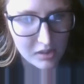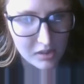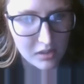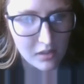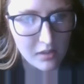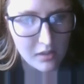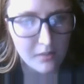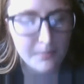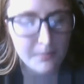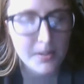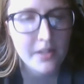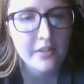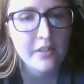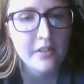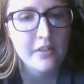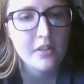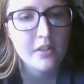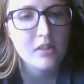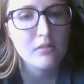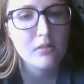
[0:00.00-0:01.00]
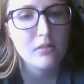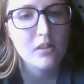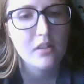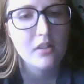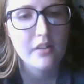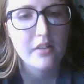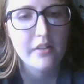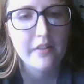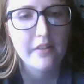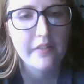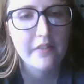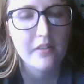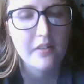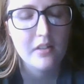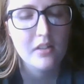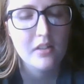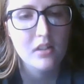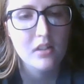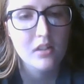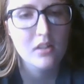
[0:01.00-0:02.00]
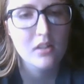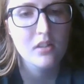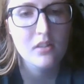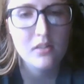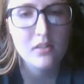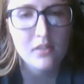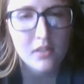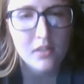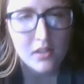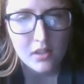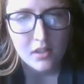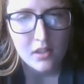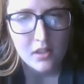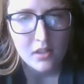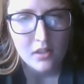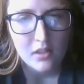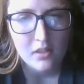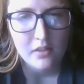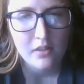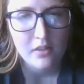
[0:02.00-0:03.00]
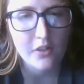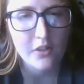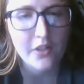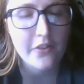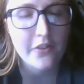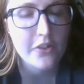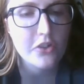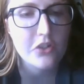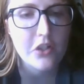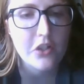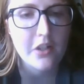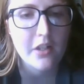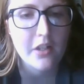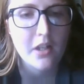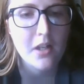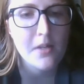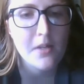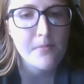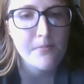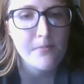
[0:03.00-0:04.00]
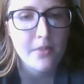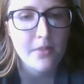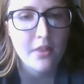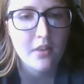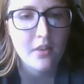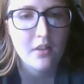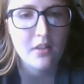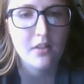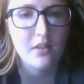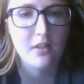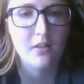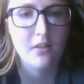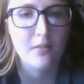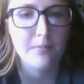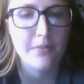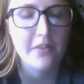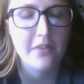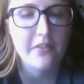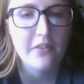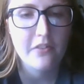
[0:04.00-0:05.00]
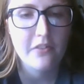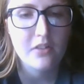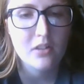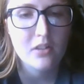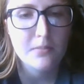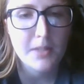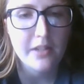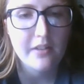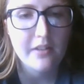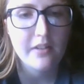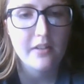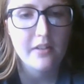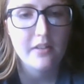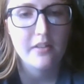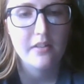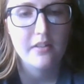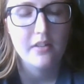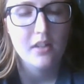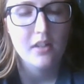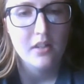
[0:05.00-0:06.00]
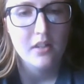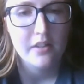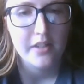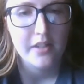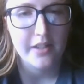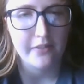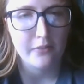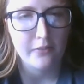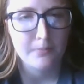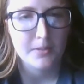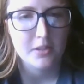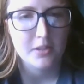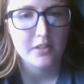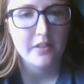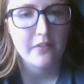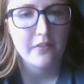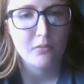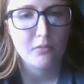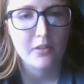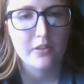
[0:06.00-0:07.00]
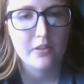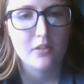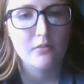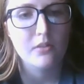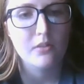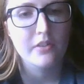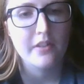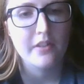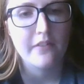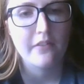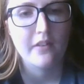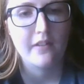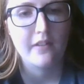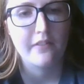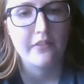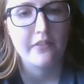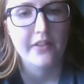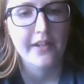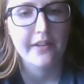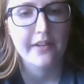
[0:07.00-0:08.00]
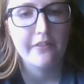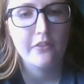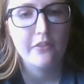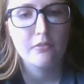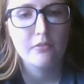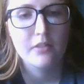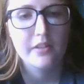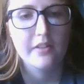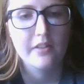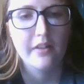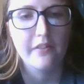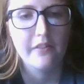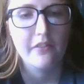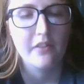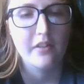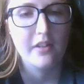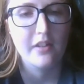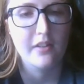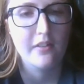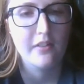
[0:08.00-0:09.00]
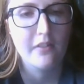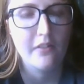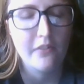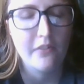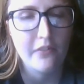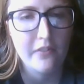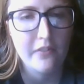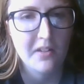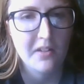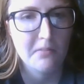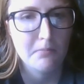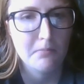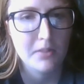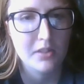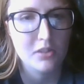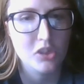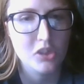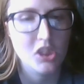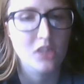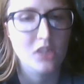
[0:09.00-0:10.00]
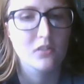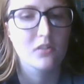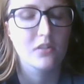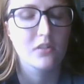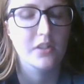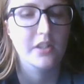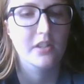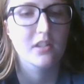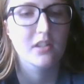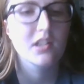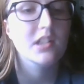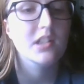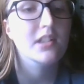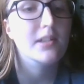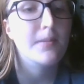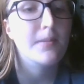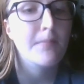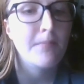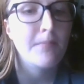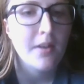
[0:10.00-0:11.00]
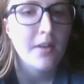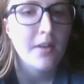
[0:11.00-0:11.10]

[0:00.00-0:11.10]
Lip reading: And then there was another time, this is gonna be the experience with the one that's like tied to it, that's like in the same like general area.